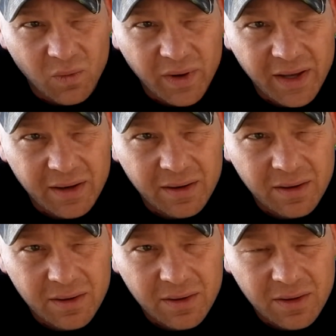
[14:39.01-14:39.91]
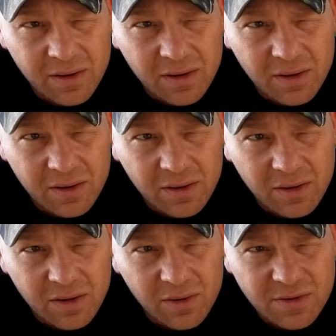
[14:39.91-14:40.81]
when
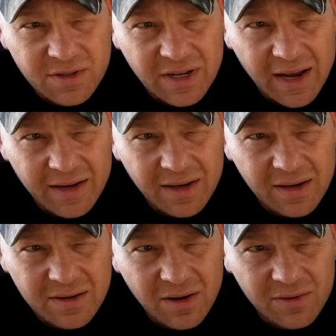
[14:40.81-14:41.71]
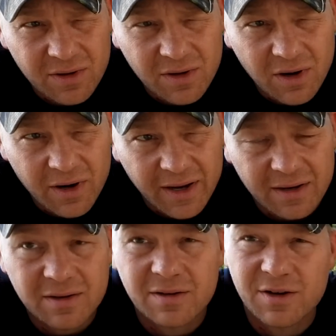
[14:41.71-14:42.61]
your sight is on the target.
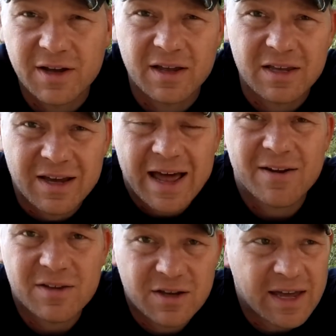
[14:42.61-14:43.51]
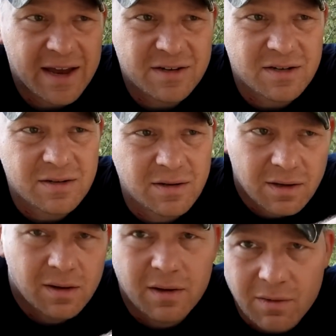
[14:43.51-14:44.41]
You can't just
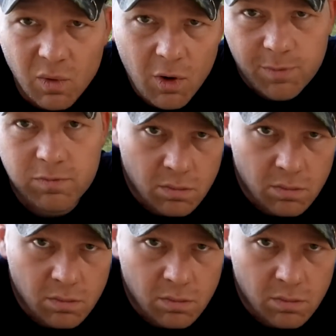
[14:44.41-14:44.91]
whoop,